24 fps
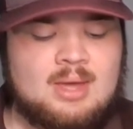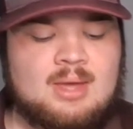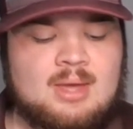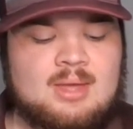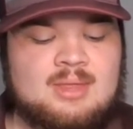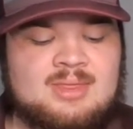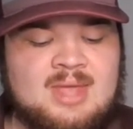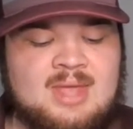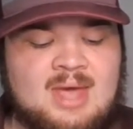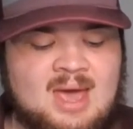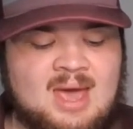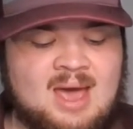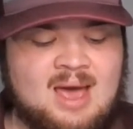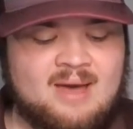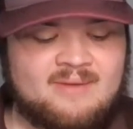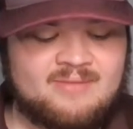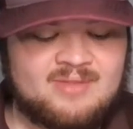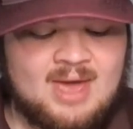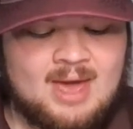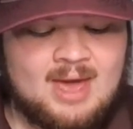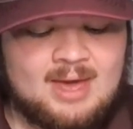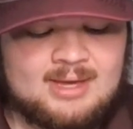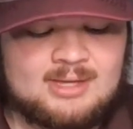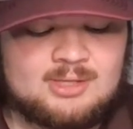They have
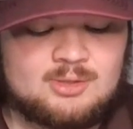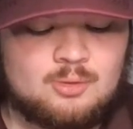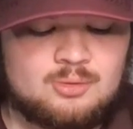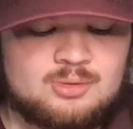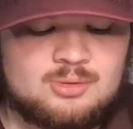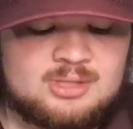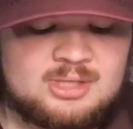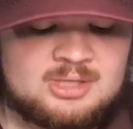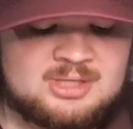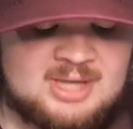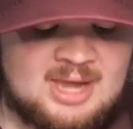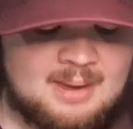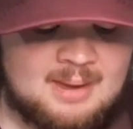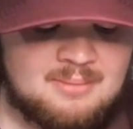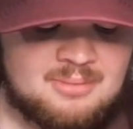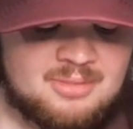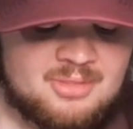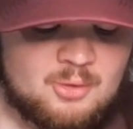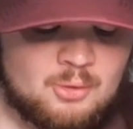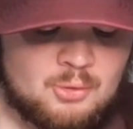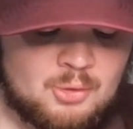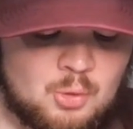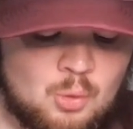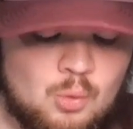the Aggies losing this game
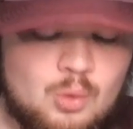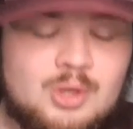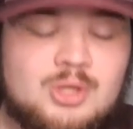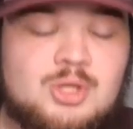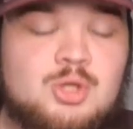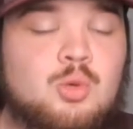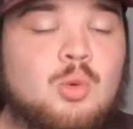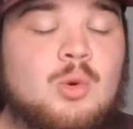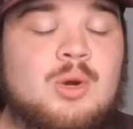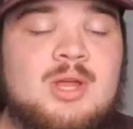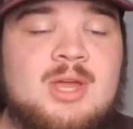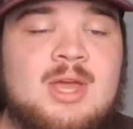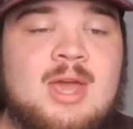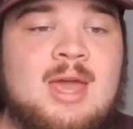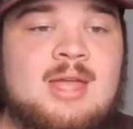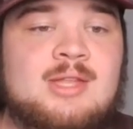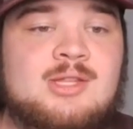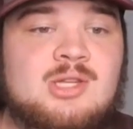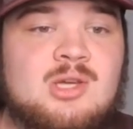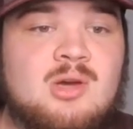31-28